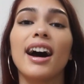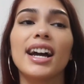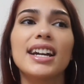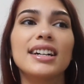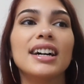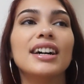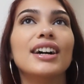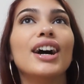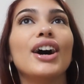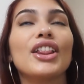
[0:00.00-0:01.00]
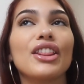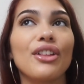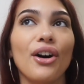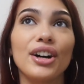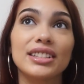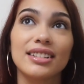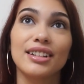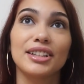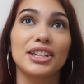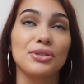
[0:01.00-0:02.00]
I thought
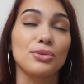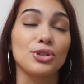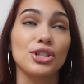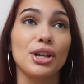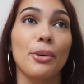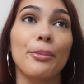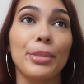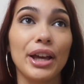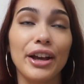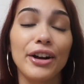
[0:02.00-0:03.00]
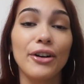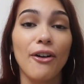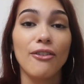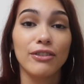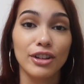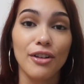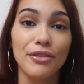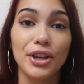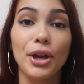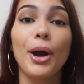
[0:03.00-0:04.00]
this was just a big
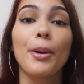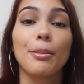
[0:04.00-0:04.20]
fluffy